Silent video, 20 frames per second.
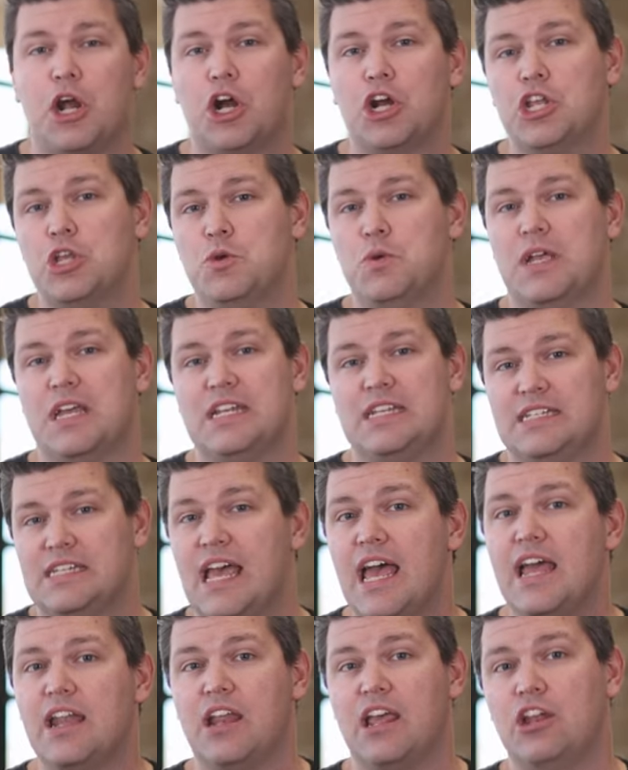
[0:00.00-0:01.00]
Are you
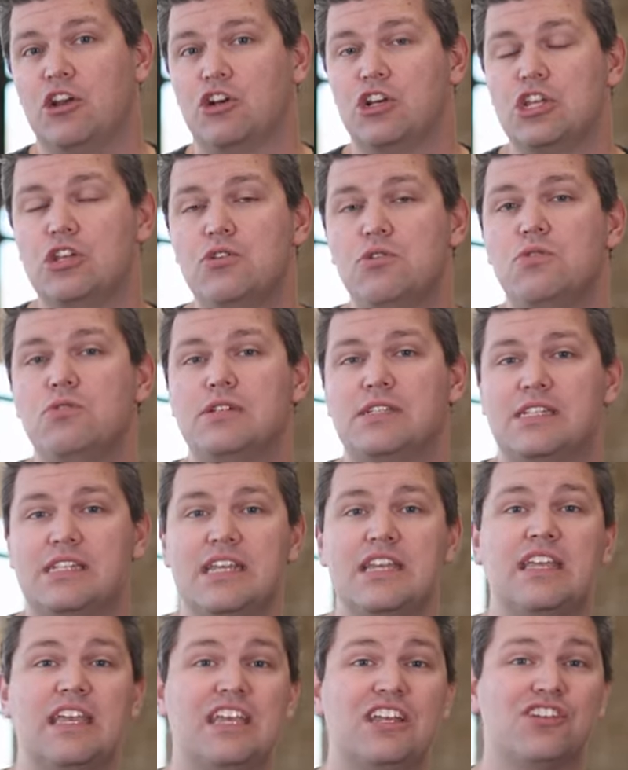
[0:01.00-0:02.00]
content and are you
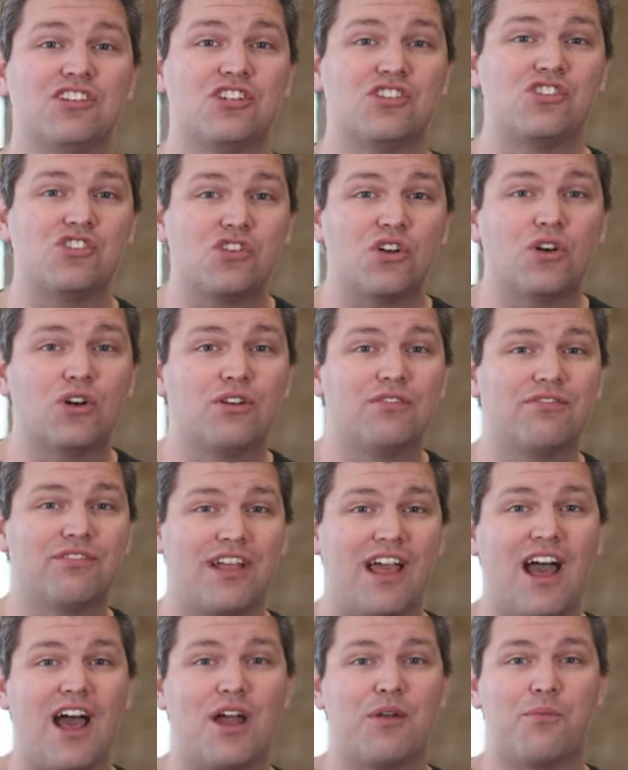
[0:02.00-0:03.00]
seeking to serve
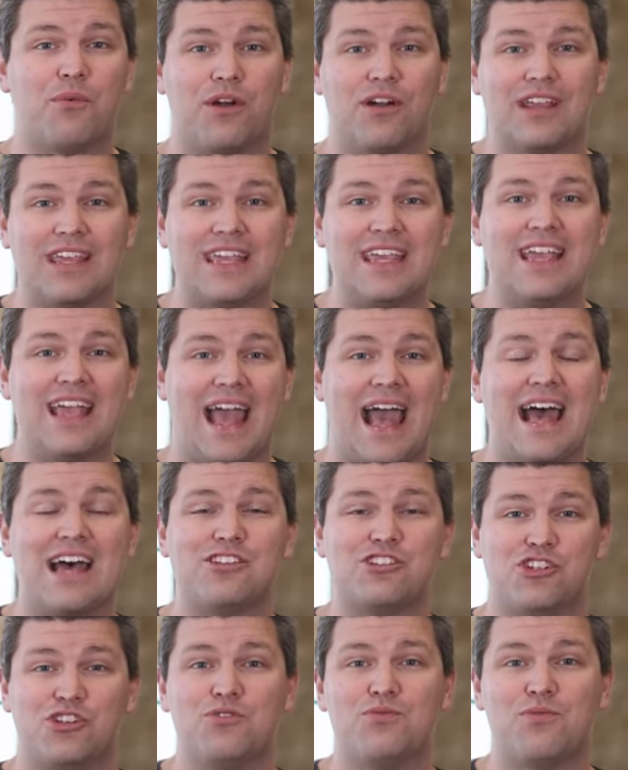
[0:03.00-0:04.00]
God where He
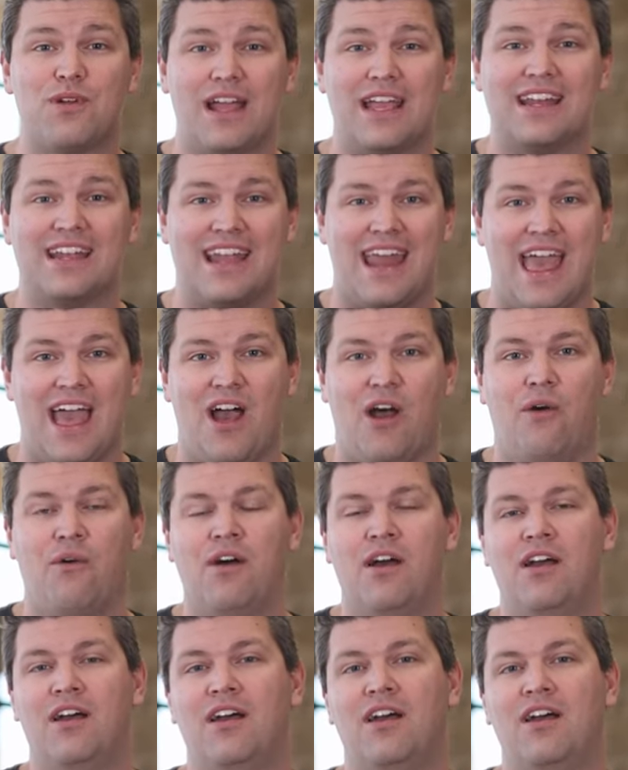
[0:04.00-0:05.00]
has you right now?